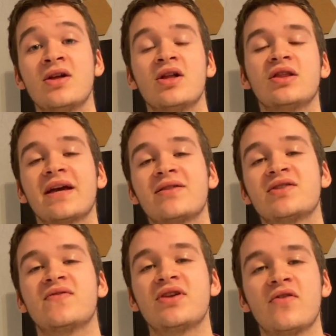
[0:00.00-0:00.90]
Like this
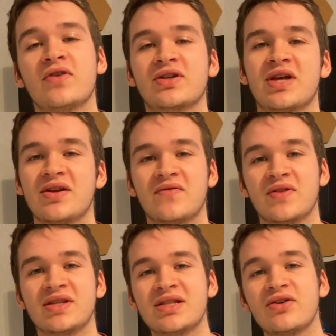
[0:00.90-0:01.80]
video if you're excited for
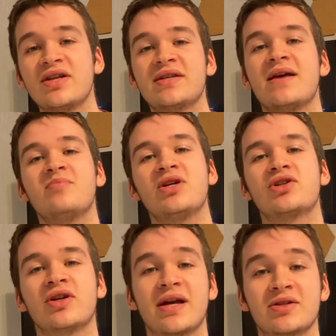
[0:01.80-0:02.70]
this series, and be
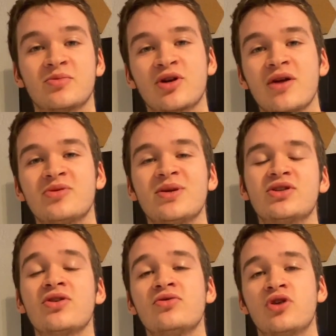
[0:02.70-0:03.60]
sure to get subscribed to me so
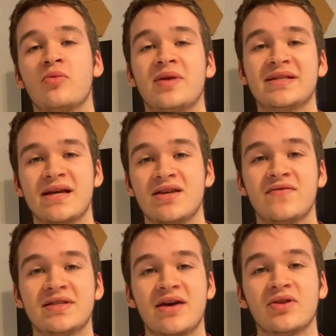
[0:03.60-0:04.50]
you don't miss any of
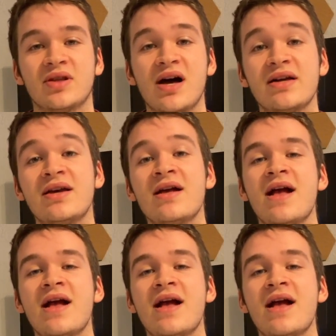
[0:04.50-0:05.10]
it down the line,